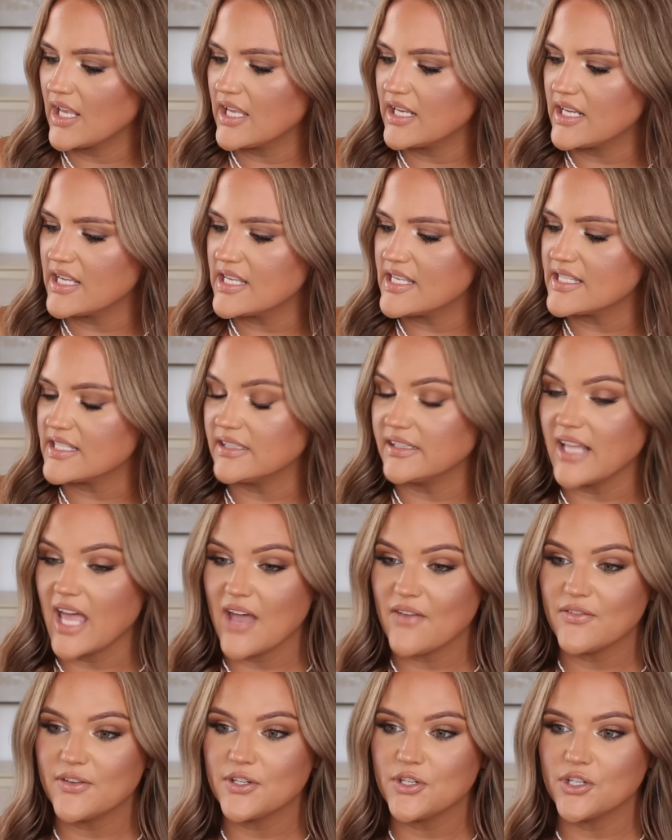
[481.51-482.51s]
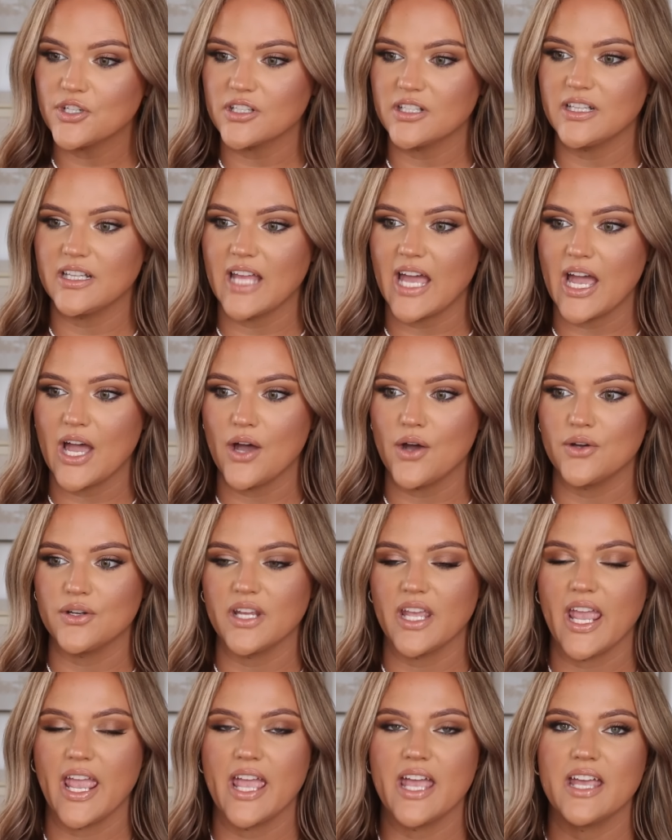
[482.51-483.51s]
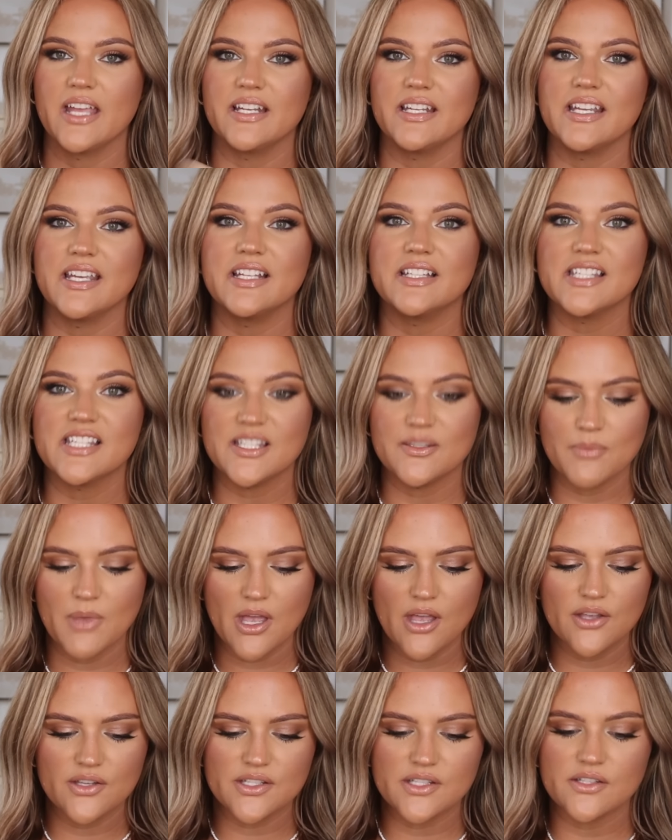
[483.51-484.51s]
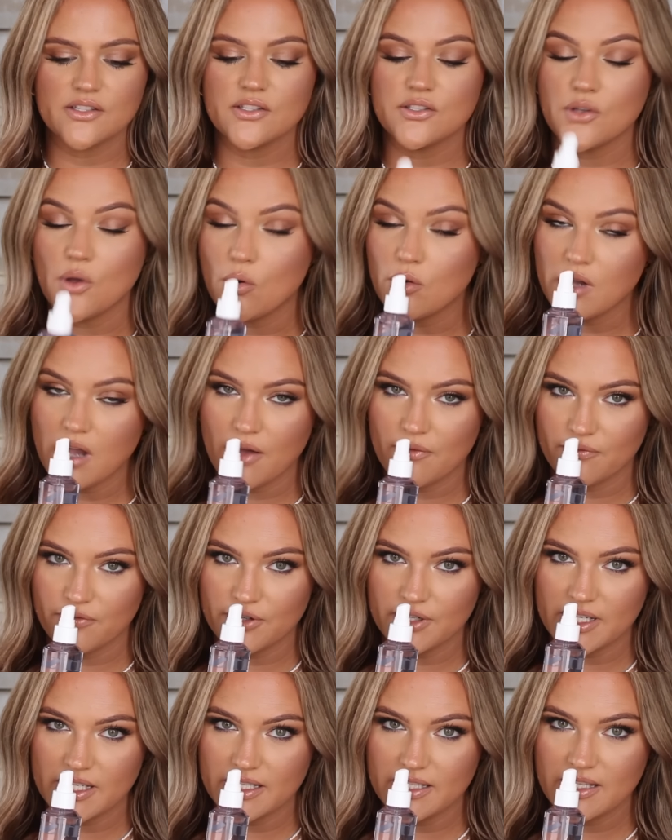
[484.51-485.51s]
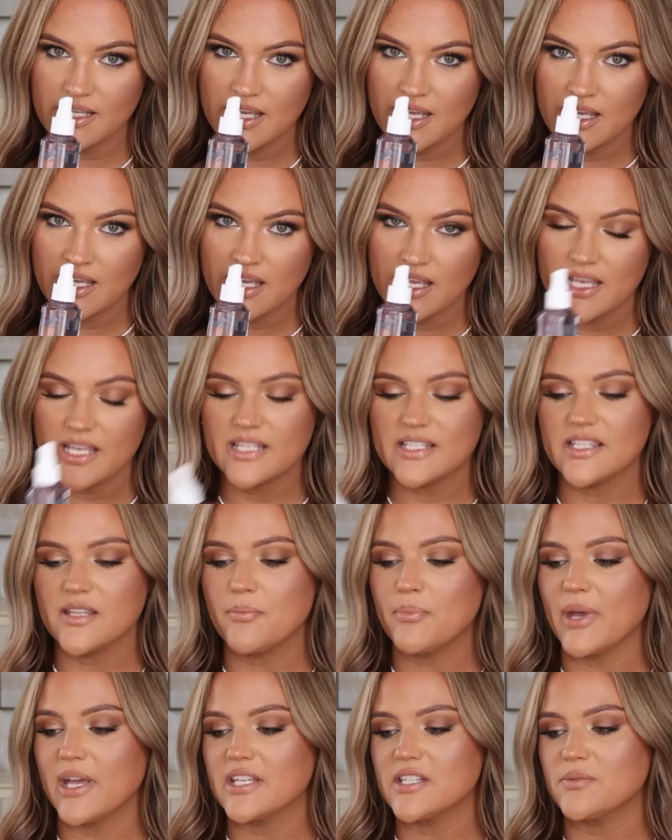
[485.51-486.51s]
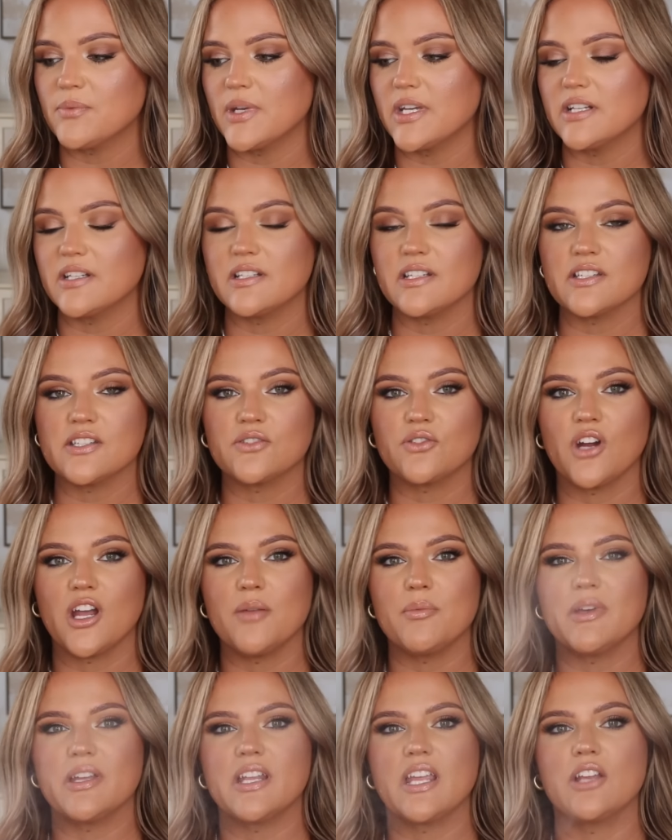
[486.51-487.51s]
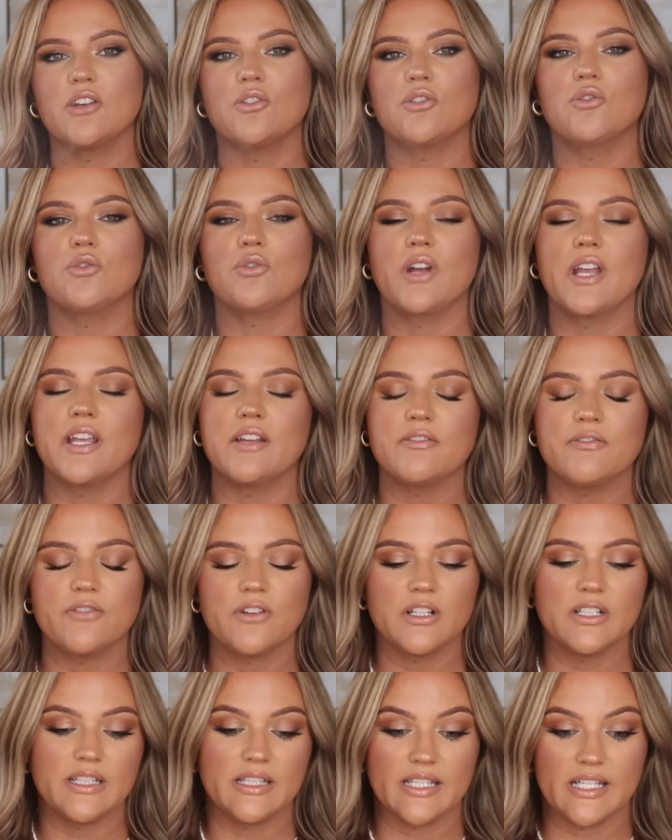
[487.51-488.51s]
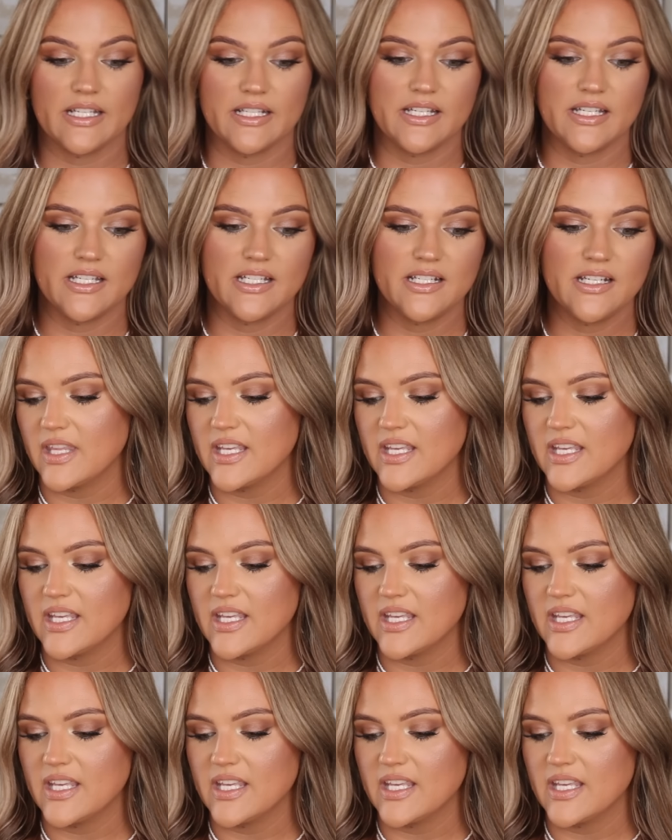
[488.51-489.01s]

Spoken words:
It is Lavender Cloud, and it smells so comforting, is the best way to describe it, and great for linen.